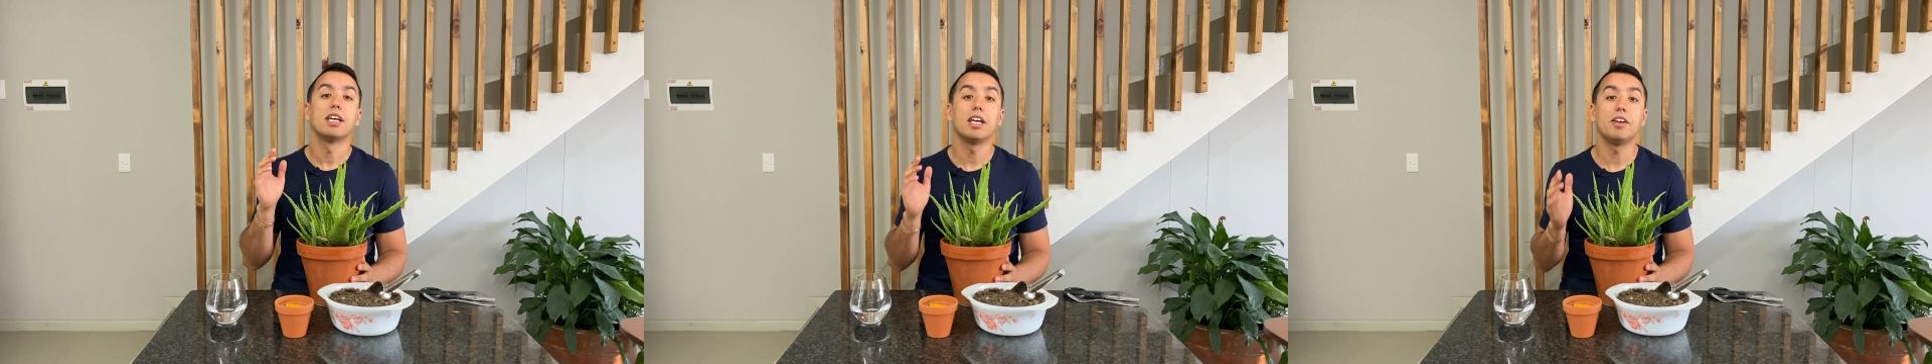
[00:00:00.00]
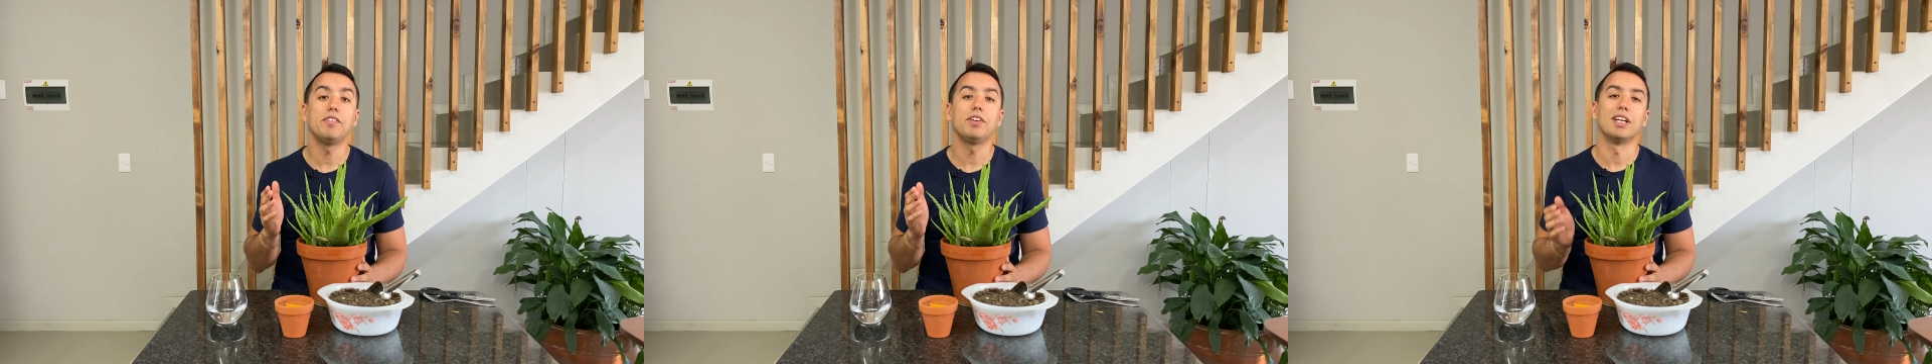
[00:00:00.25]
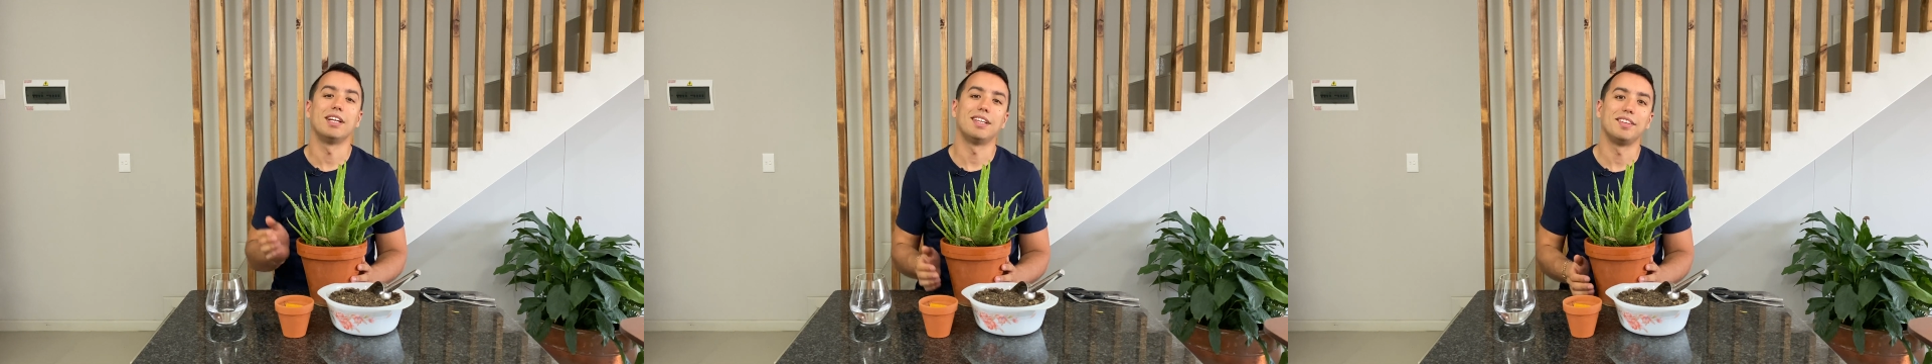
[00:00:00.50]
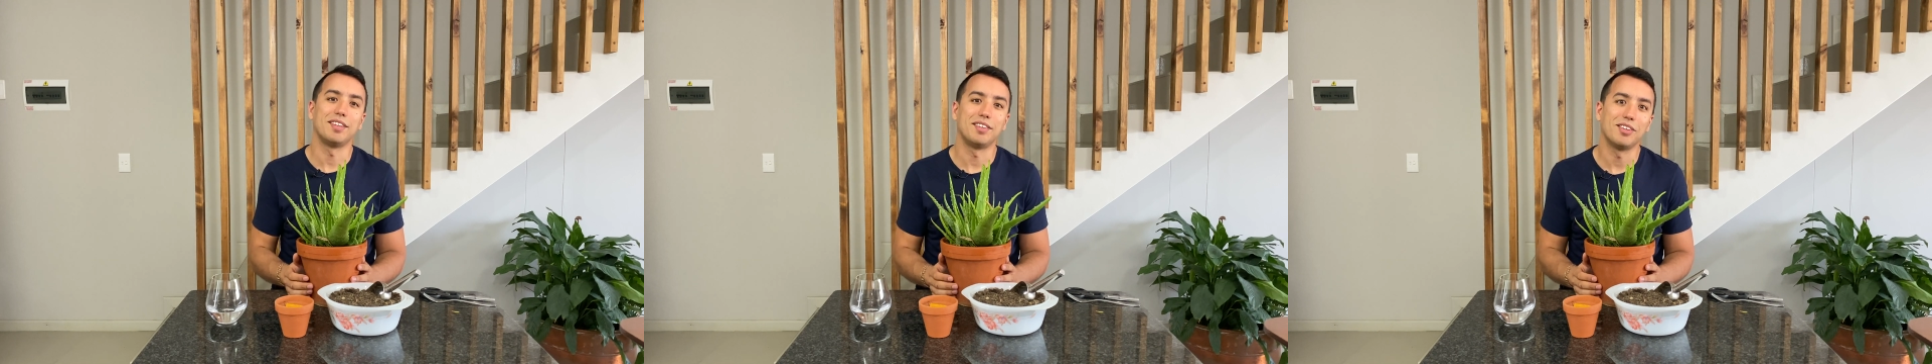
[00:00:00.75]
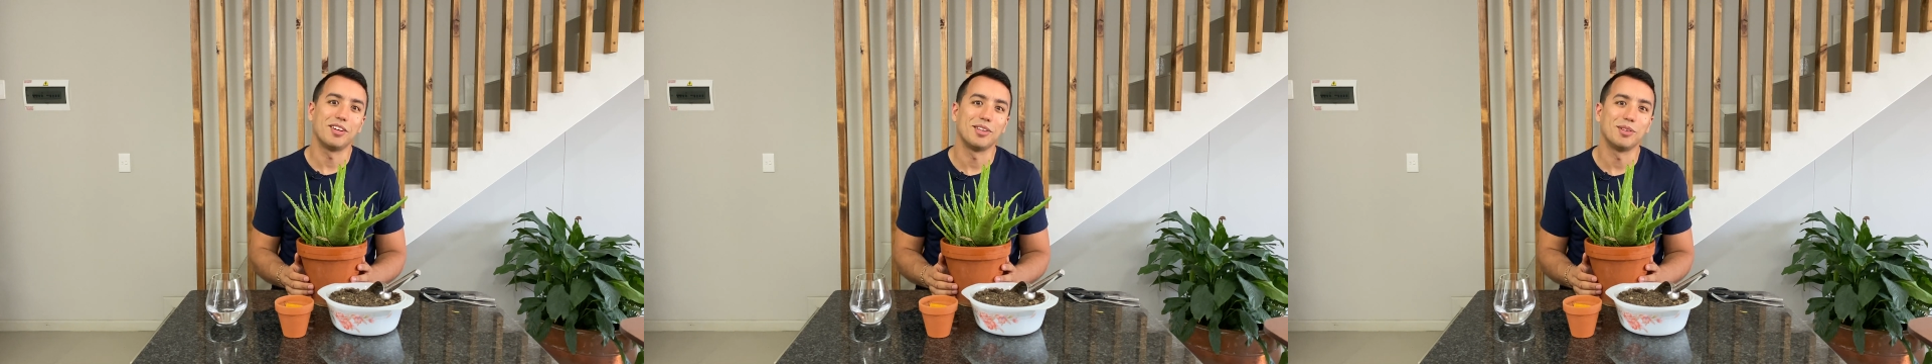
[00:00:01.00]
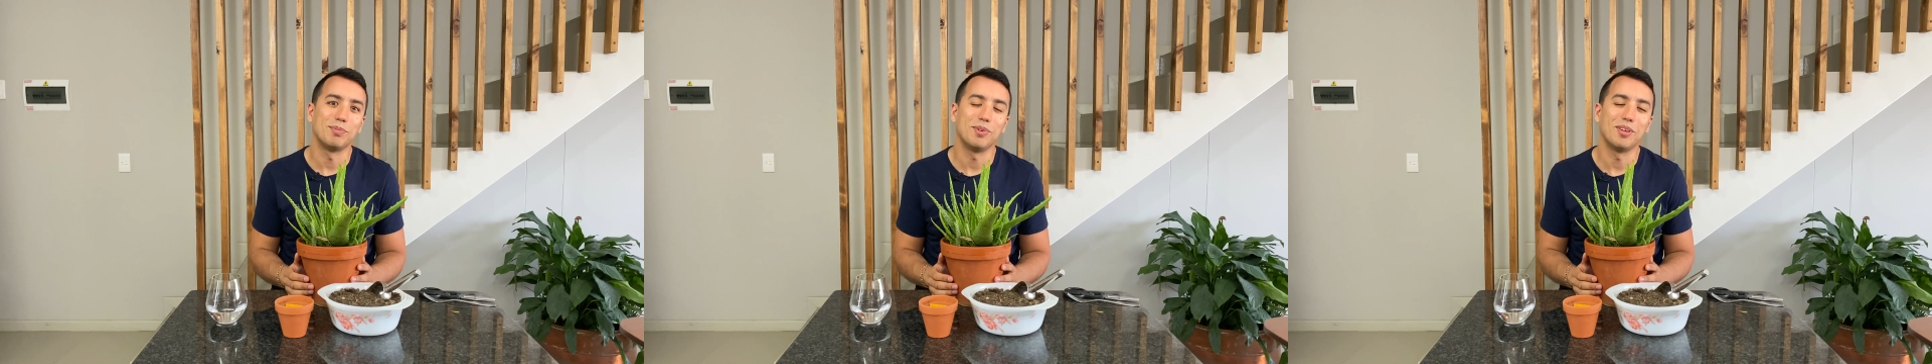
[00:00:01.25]
If you notice this
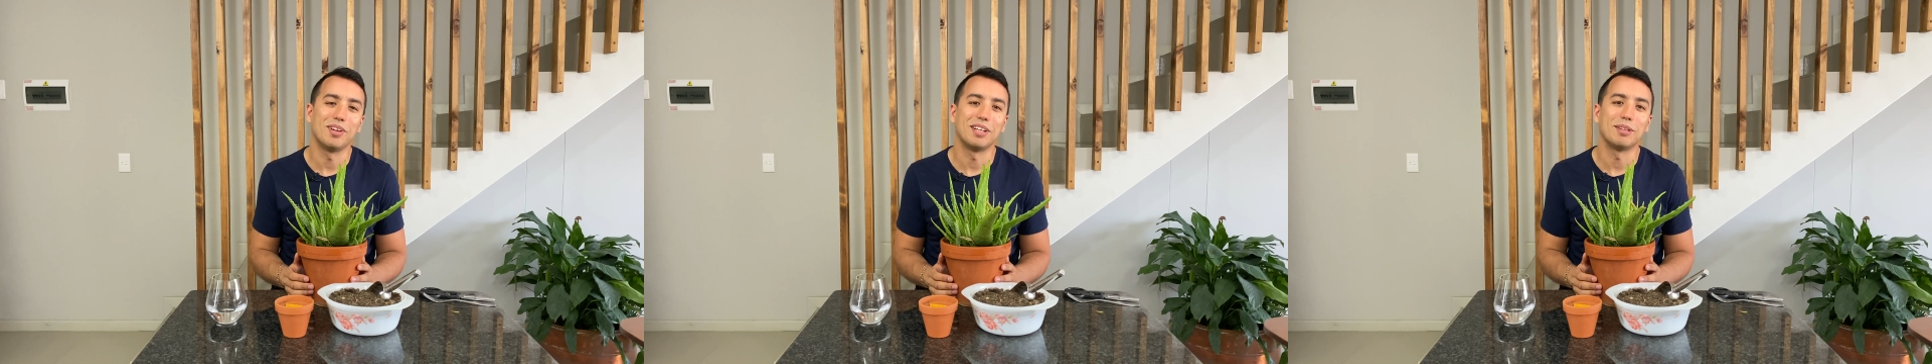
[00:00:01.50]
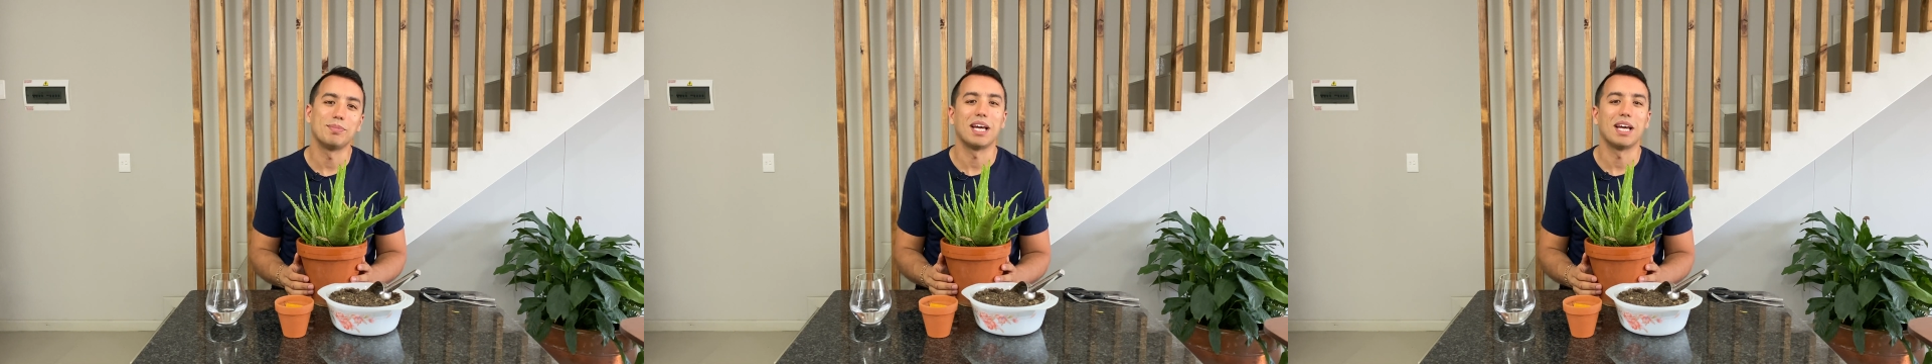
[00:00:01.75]
on your plant,